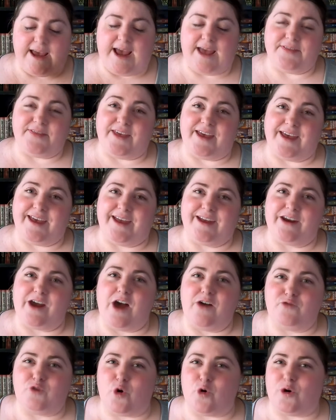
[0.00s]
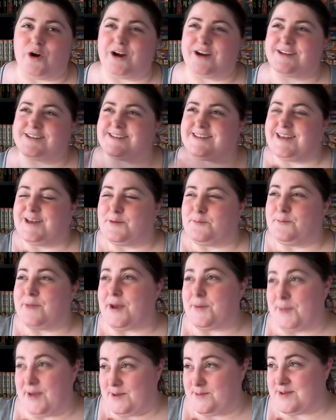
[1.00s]
And then, of course,
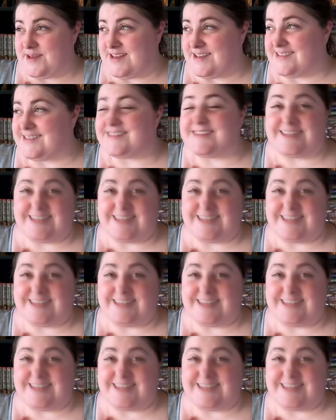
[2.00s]
my babies,